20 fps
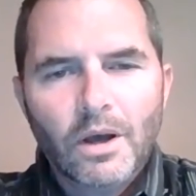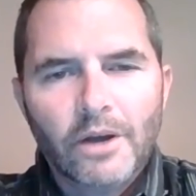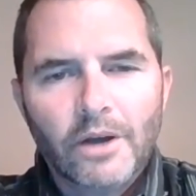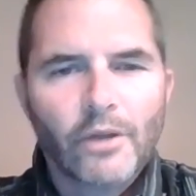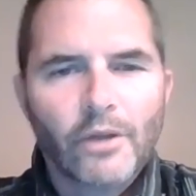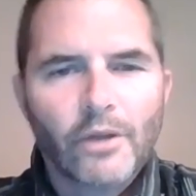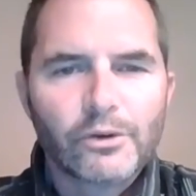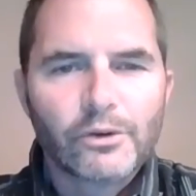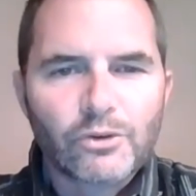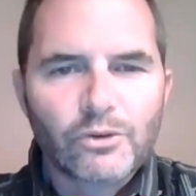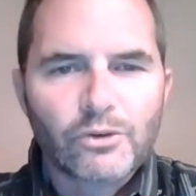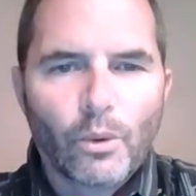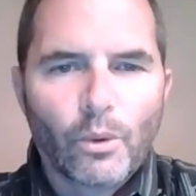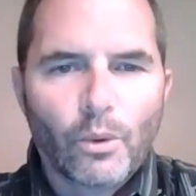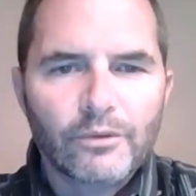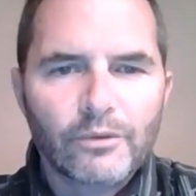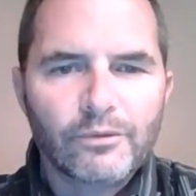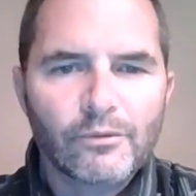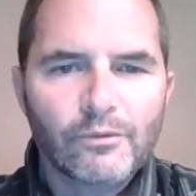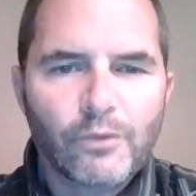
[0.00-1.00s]
another
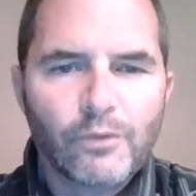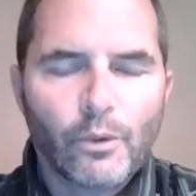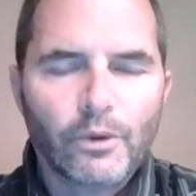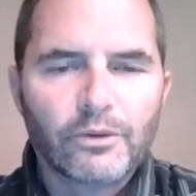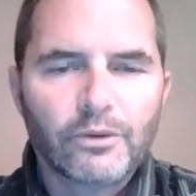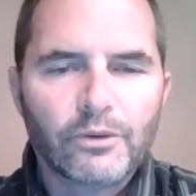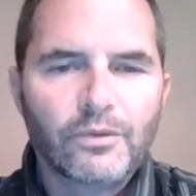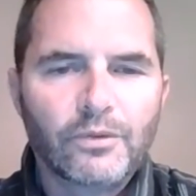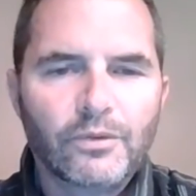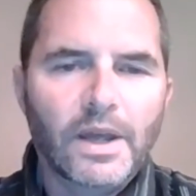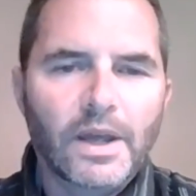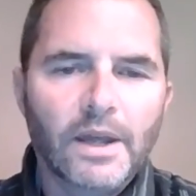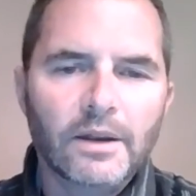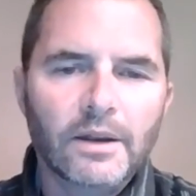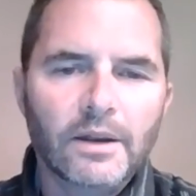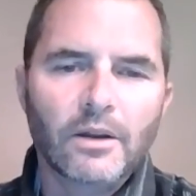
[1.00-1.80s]
story from Forrest Fenn